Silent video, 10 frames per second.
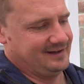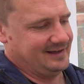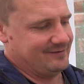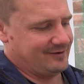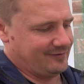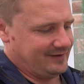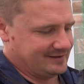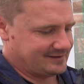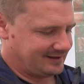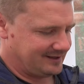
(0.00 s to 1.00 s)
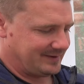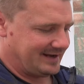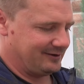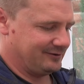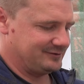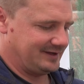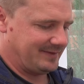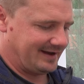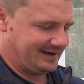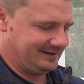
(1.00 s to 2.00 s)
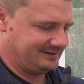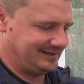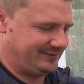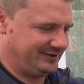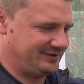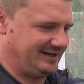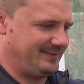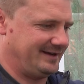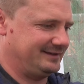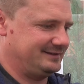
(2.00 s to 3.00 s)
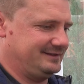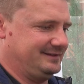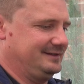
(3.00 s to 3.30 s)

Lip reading: either on the inside of the bag or do I pack it into separate dry bags.